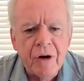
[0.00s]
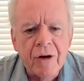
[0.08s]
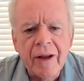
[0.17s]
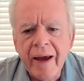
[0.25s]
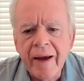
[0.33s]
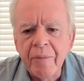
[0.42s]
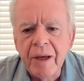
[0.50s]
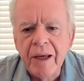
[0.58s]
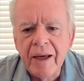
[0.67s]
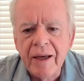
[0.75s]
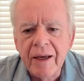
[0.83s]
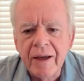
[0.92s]
If you're like
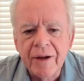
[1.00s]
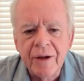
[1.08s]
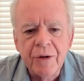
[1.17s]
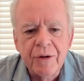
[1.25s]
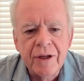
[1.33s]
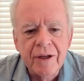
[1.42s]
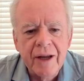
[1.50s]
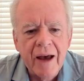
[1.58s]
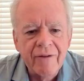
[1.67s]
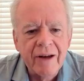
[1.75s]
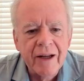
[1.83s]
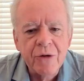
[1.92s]
me, you didn't
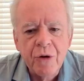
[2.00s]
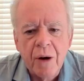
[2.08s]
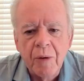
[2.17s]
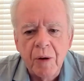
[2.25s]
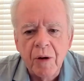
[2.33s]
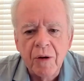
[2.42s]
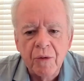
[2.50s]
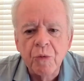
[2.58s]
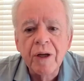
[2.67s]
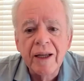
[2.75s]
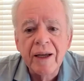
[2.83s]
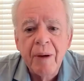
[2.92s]
have any
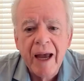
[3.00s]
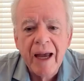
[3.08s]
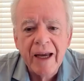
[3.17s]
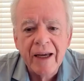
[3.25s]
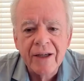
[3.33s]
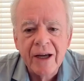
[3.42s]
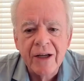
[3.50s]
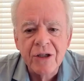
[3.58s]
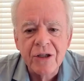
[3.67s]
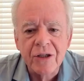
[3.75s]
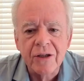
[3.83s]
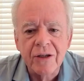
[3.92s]
trouble really paying
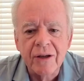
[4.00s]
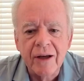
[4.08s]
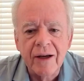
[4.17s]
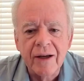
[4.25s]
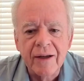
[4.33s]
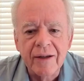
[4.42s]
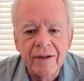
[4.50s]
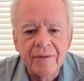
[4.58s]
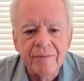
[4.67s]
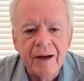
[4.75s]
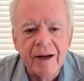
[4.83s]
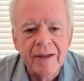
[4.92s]
attention.
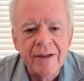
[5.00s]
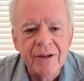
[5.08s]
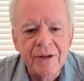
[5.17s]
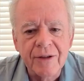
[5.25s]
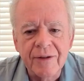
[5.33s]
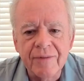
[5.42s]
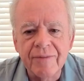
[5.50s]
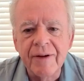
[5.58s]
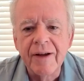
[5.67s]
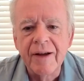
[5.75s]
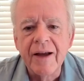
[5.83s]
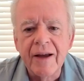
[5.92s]
I just,
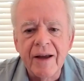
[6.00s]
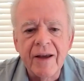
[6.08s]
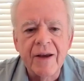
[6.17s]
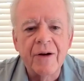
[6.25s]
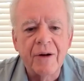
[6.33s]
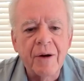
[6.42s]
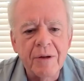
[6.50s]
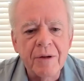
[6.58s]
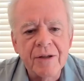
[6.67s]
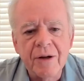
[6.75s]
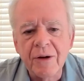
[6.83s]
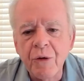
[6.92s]
it
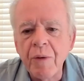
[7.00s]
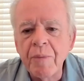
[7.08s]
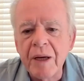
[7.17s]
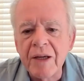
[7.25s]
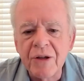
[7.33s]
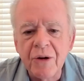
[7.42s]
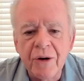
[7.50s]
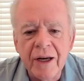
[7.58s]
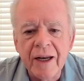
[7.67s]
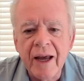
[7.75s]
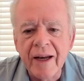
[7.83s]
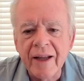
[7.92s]
was a gripping
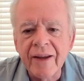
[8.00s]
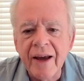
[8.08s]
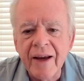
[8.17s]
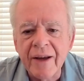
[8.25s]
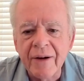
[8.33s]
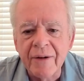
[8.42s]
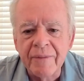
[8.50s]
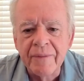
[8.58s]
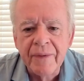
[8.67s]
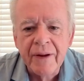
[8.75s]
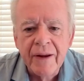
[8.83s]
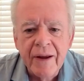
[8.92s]
story, Dana. Thank
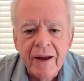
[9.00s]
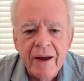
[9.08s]
you.